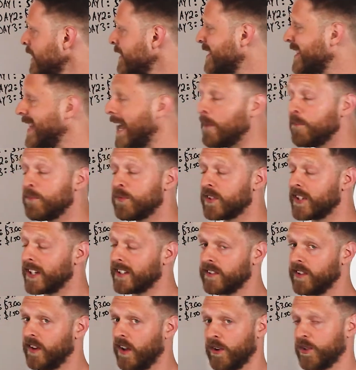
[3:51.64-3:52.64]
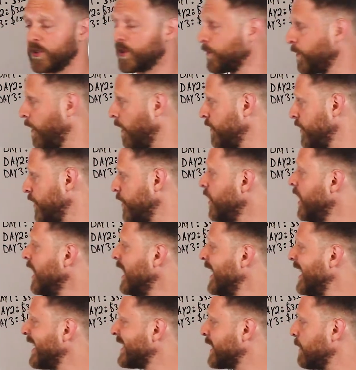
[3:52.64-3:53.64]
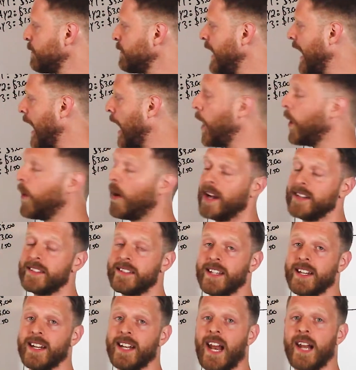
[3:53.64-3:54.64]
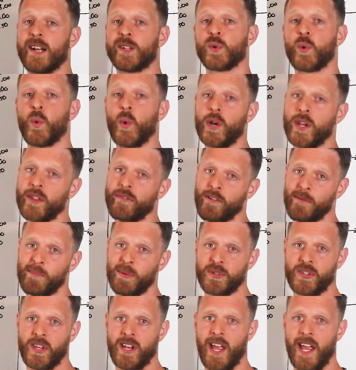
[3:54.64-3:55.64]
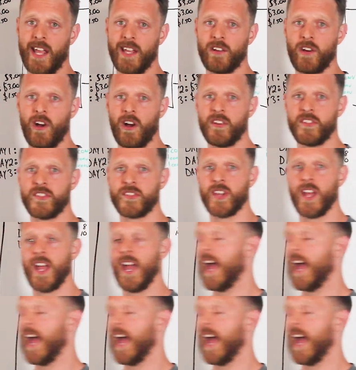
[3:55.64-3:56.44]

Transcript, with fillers: same $60 of revenue, except now I did it at a 23% ACOS.